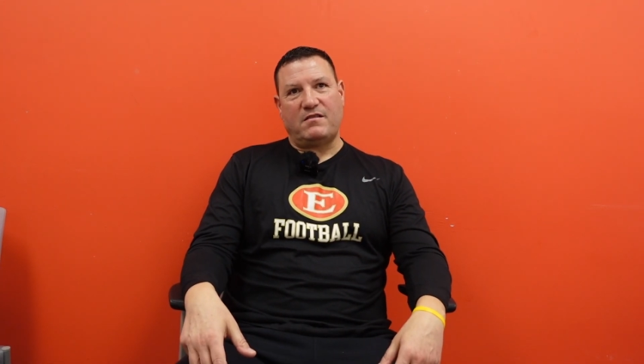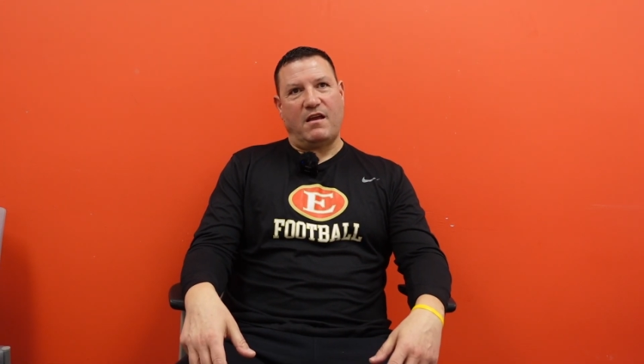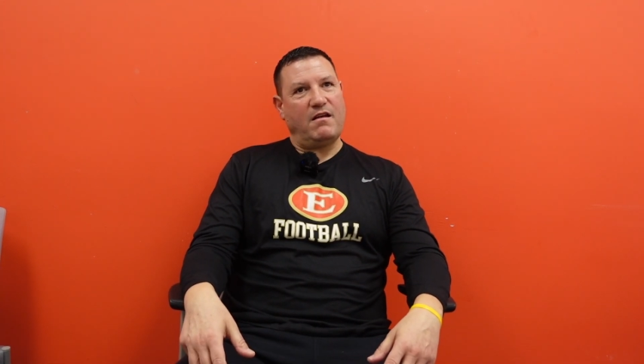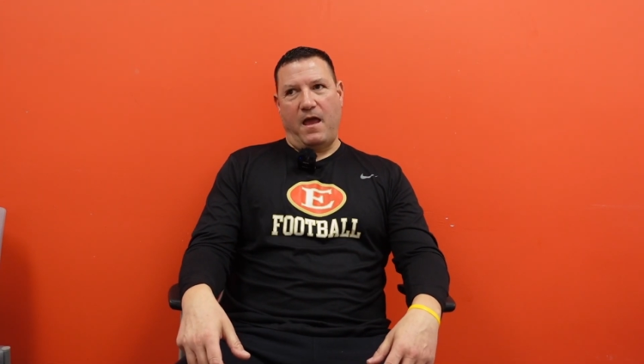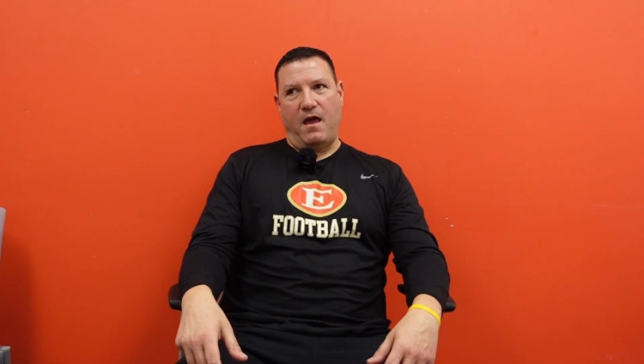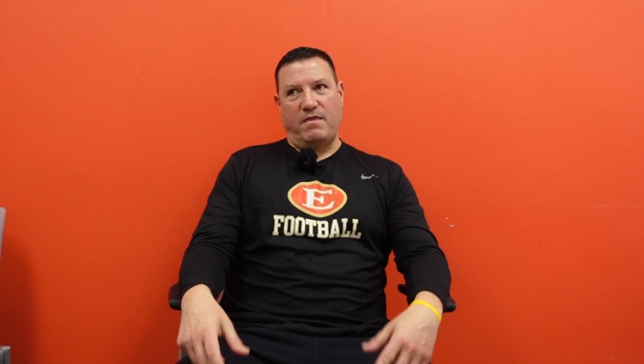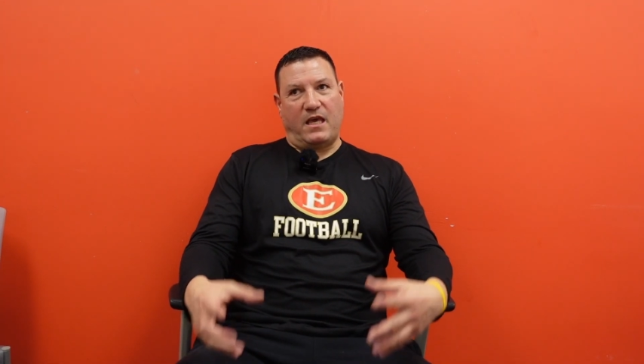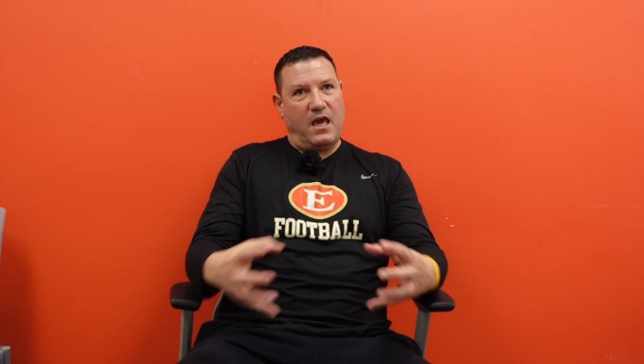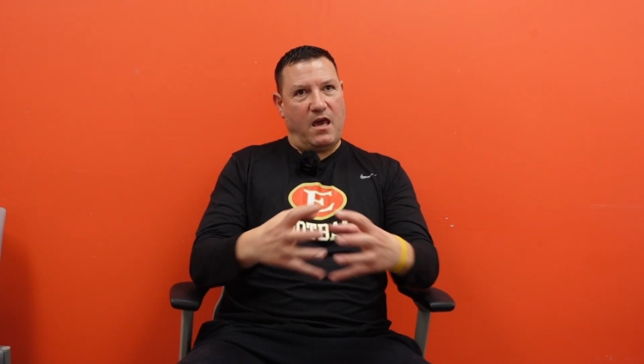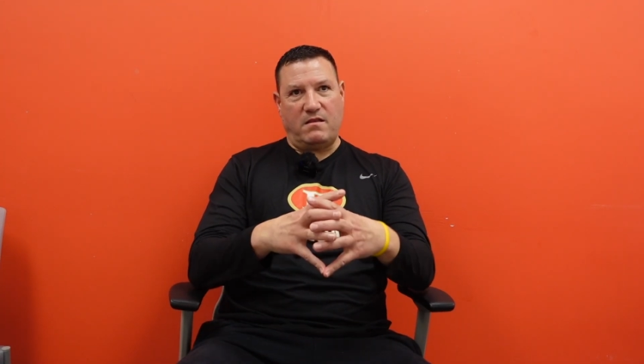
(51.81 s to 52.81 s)
and the
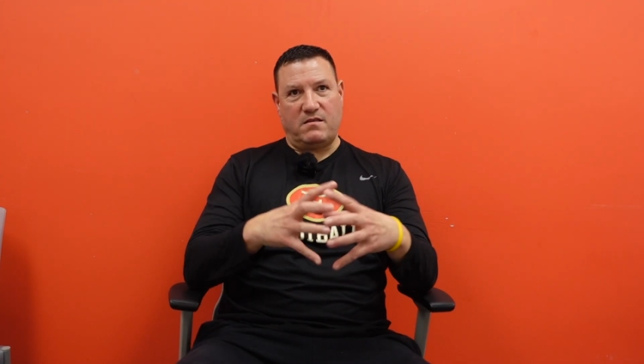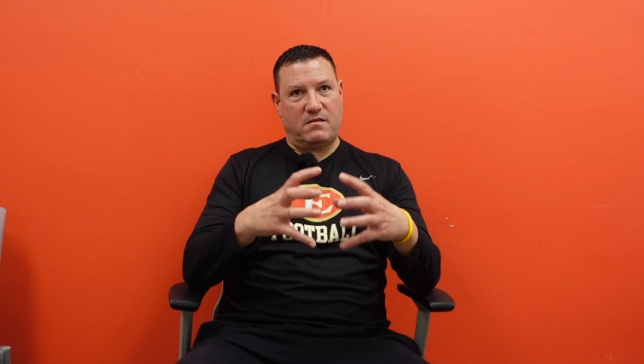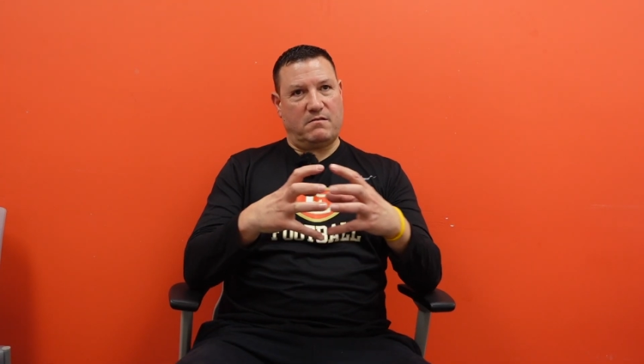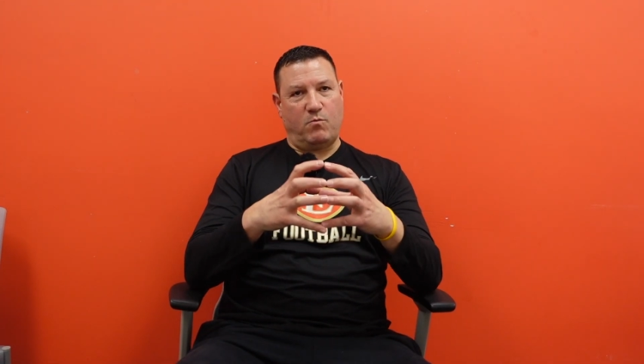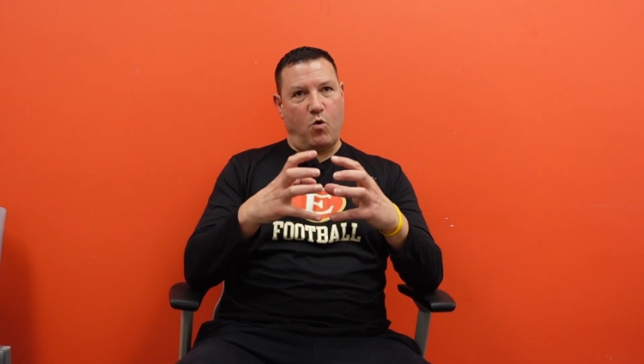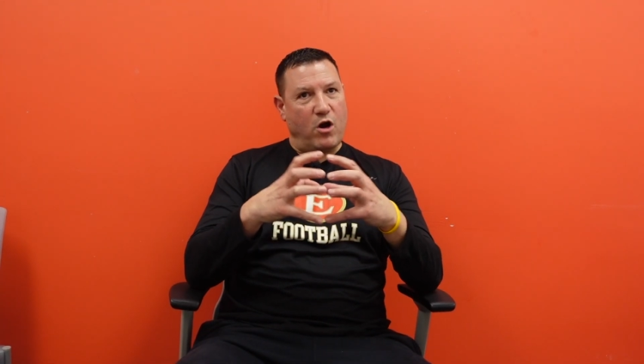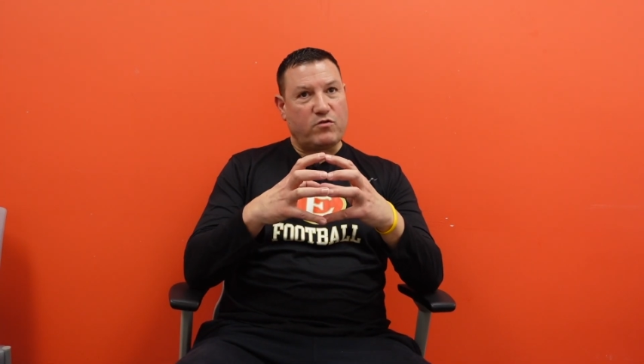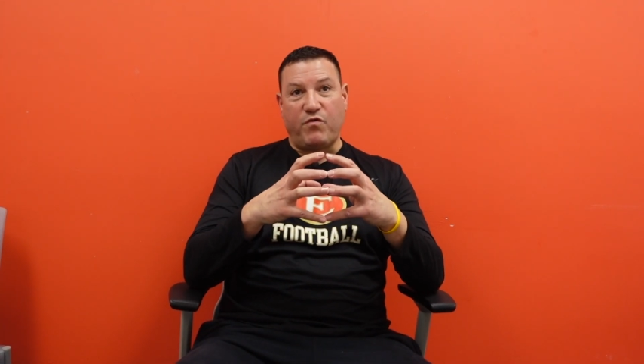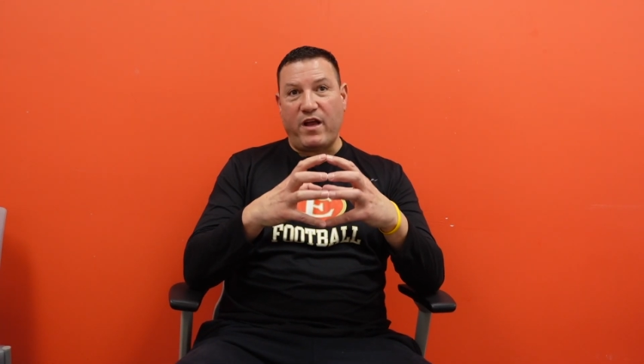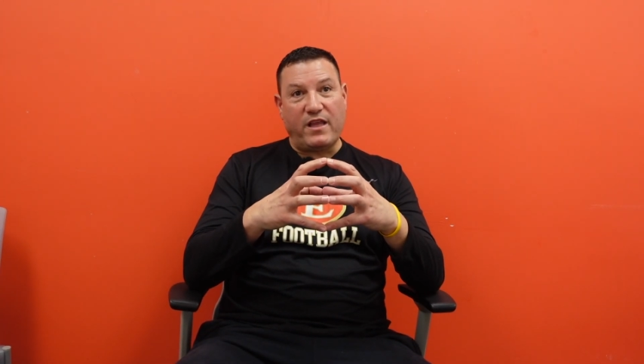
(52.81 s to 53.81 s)
kids
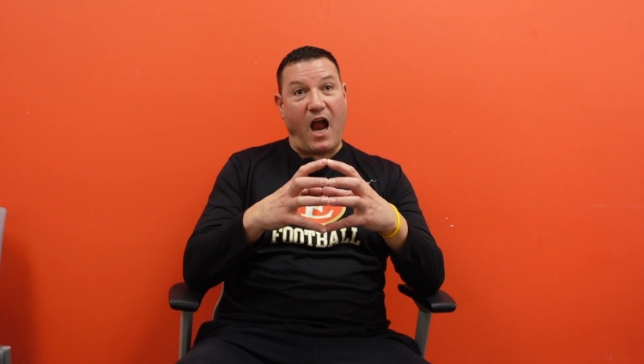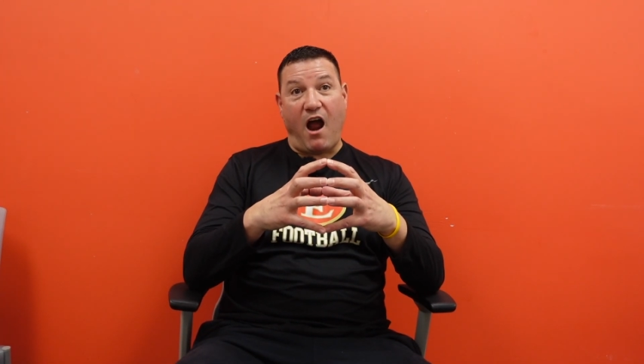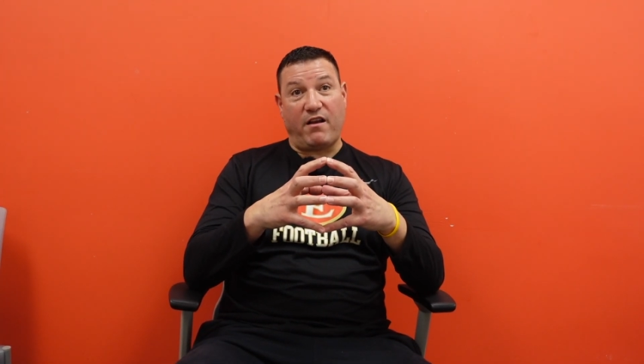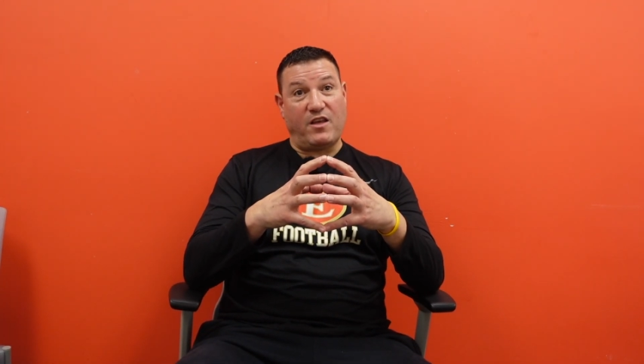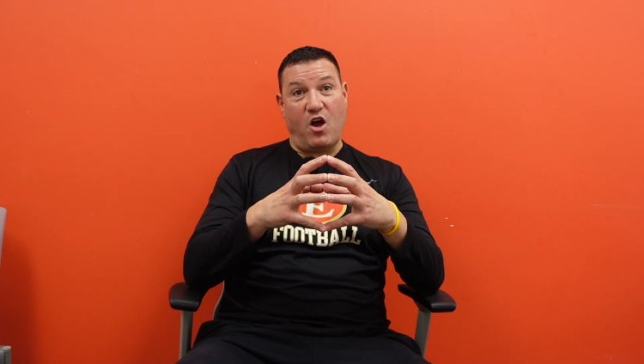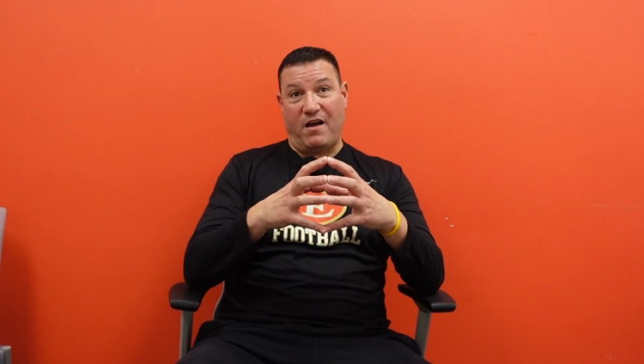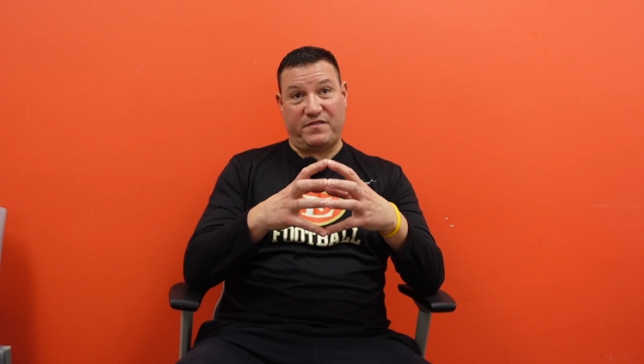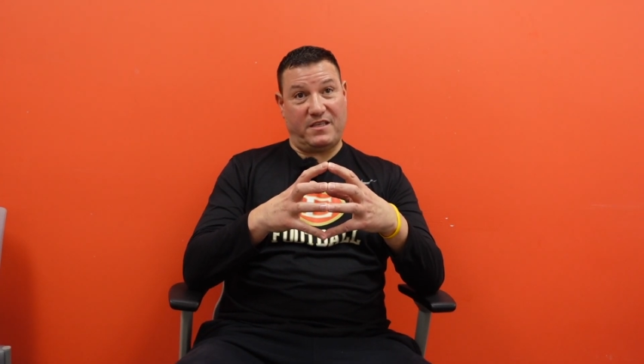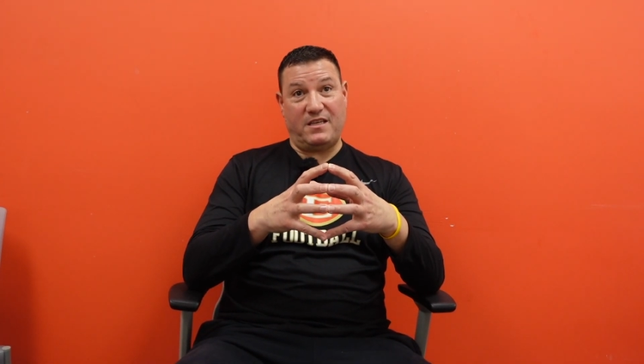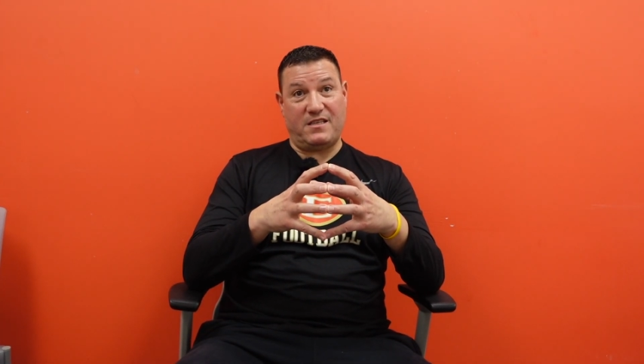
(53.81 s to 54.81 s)
worked really hard in the off
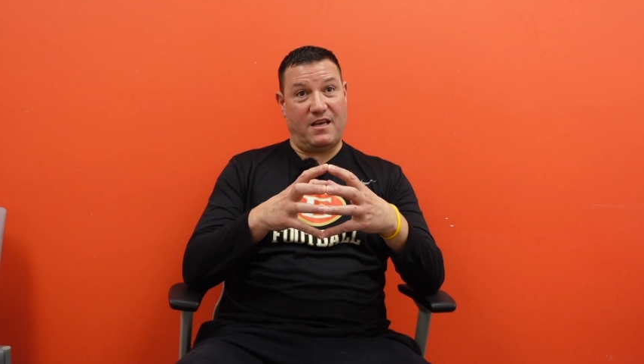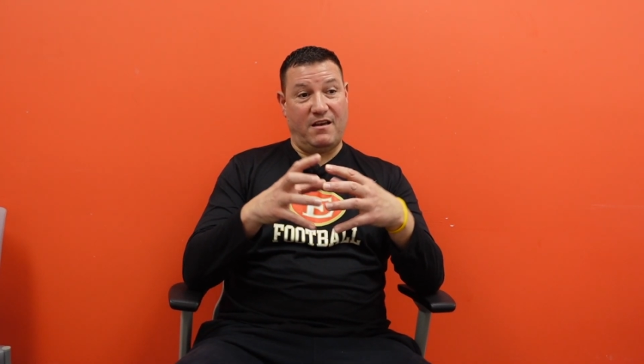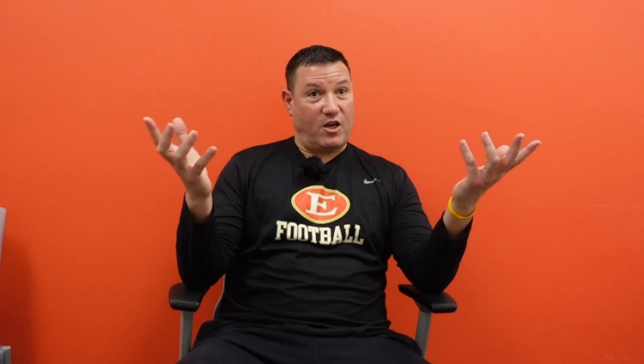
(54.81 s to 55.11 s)
season.